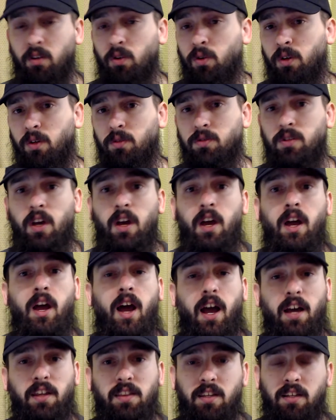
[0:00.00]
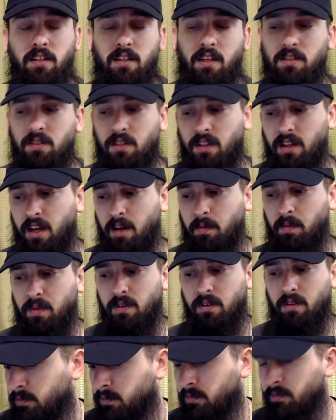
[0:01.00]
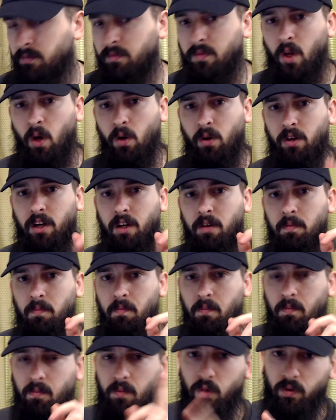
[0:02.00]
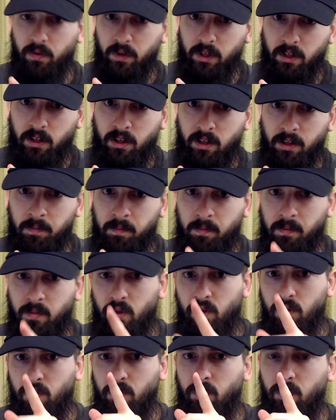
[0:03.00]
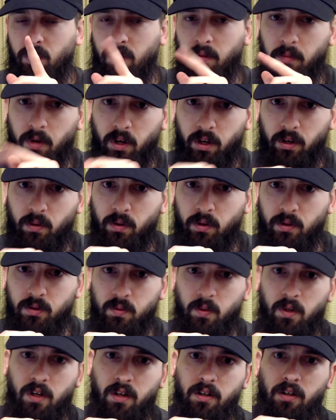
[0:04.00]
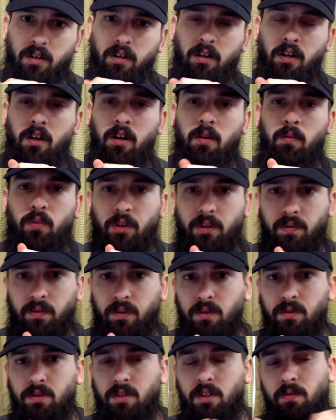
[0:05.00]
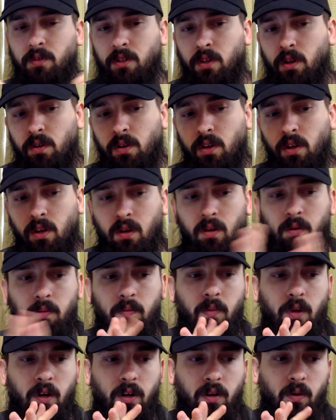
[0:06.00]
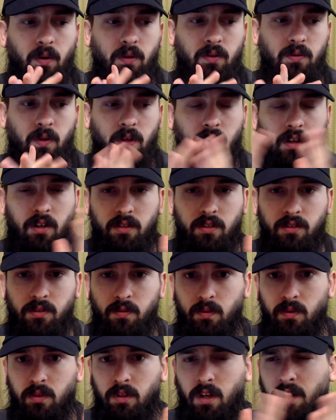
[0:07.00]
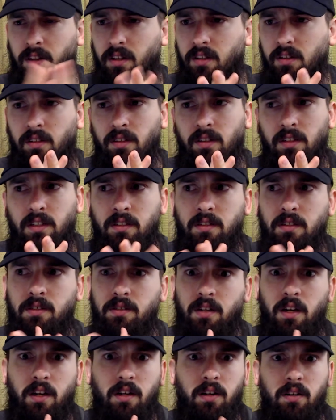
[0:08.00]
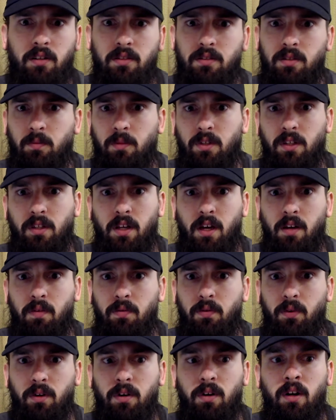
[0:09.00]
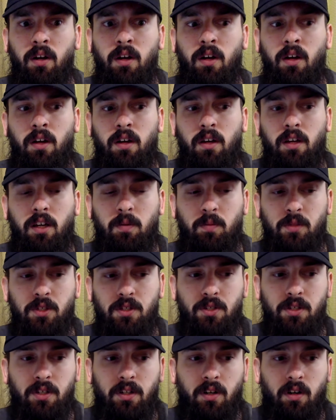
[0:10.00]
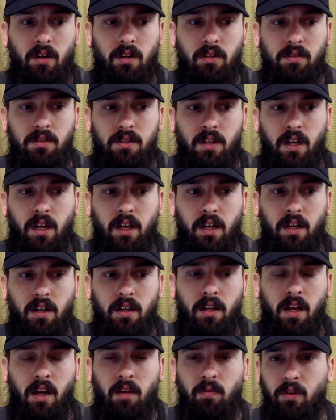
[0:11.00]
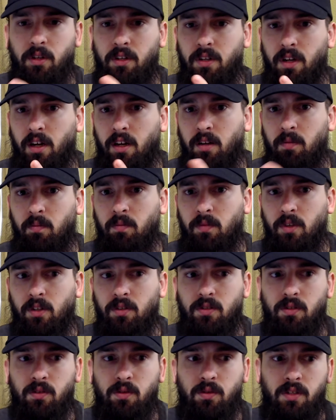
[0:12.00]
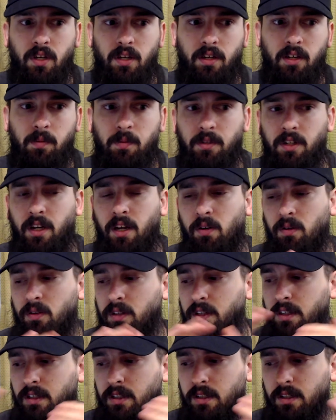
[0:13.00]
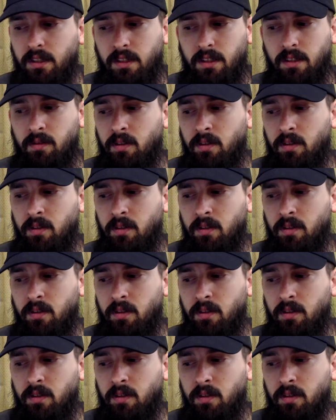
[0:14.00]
knows? I think that's going to happen. Okay, moving on to the Mark Rosewater previews. If you don't know, Mark Rosewater is, I think, the lead designer or something like that for MTG cards, and every time there's a new set coming out, he